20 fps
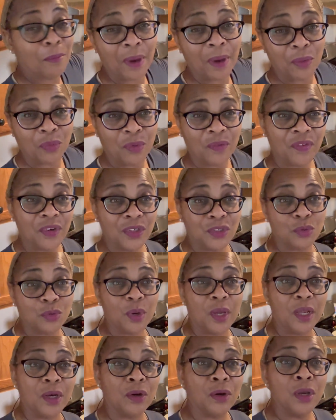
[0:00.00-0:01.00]
my
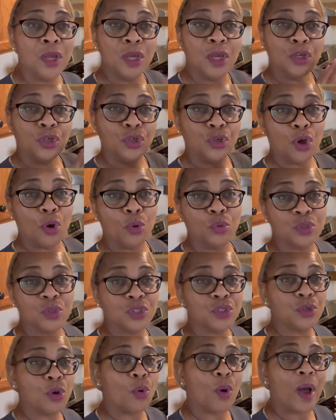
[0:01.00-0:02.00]
refrigerator notes
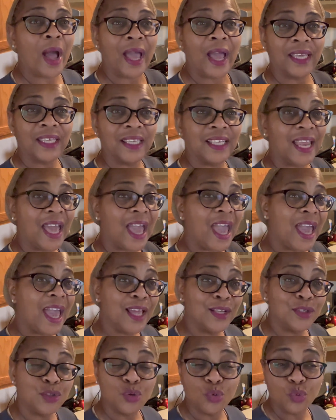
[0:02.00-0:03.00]
so I can
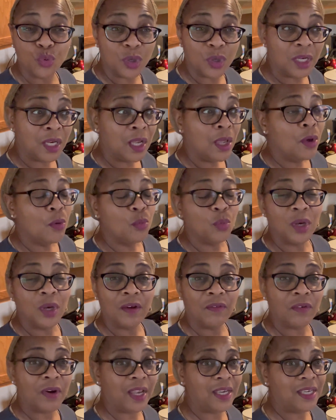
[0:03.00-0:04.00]
add to it
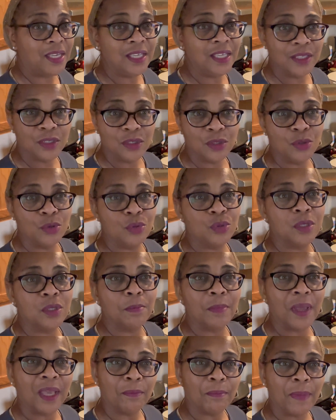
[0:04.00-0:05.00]
whenever I need to
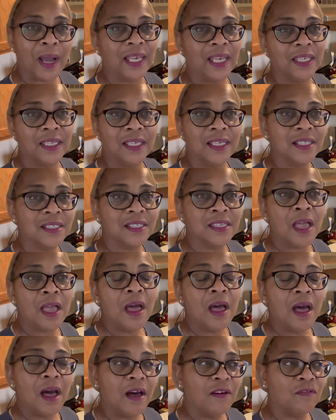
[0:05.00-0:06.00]
make my list
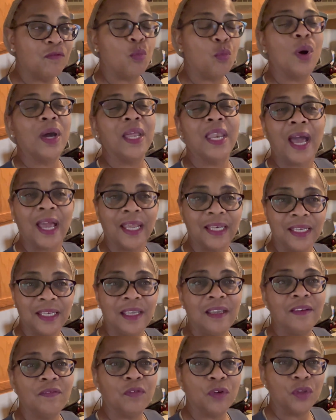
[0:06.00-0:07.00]
of what I
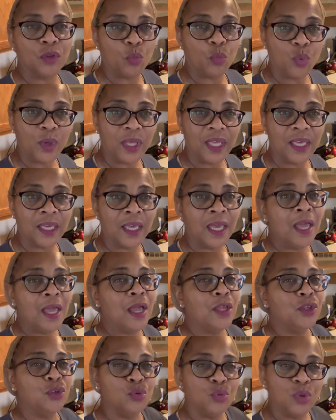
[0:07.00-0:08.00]
need for the week.
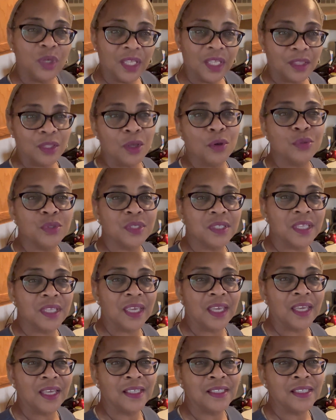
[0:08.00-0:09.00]
You get those
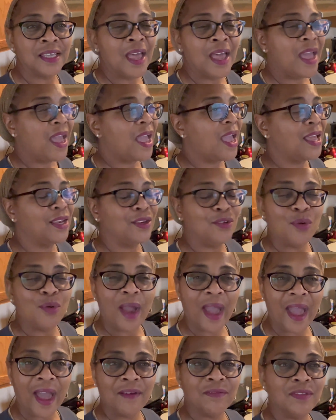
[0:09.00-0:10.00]
things and you
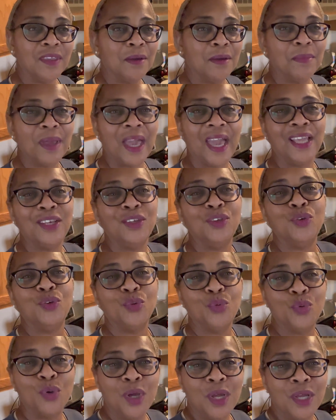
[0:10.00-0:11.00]
have them, and
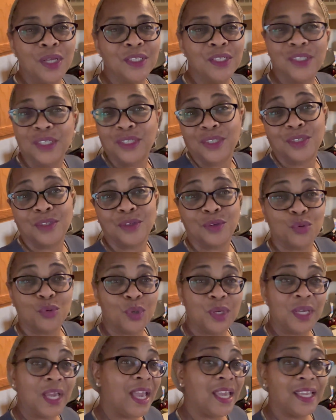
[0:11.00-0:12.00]
you just
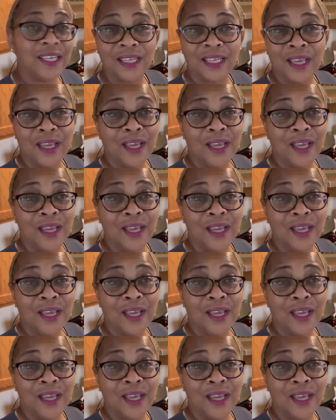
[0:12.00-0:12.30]
create